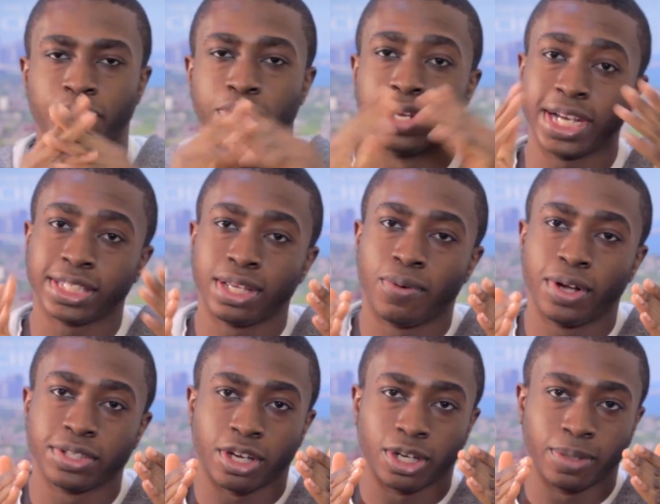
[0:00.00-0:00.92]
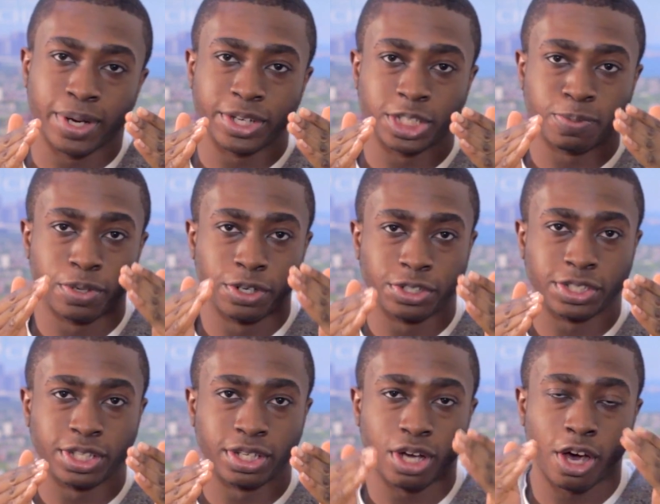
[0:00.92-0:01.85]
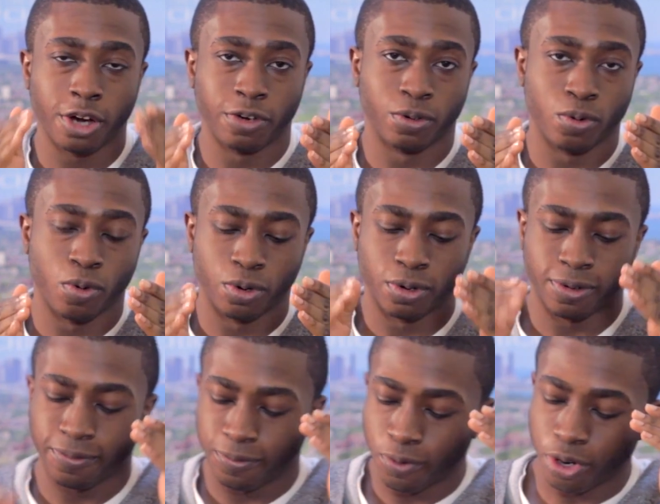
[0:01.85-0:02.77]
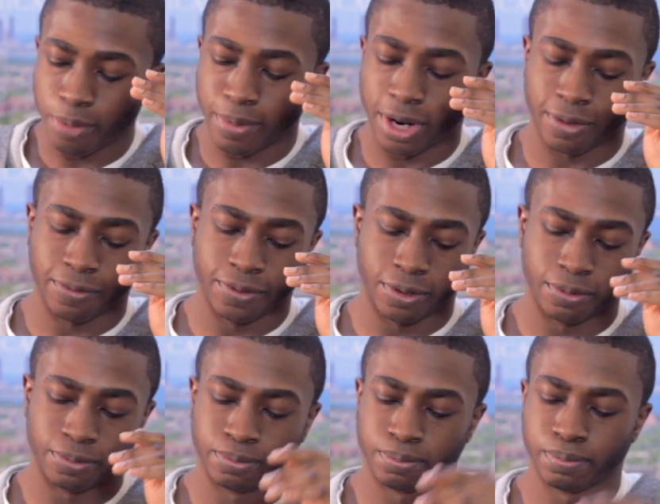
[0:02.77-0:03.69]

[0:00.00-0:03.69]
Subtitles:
The next thing I want to talk about is purchasing an audio recorder for your microphone.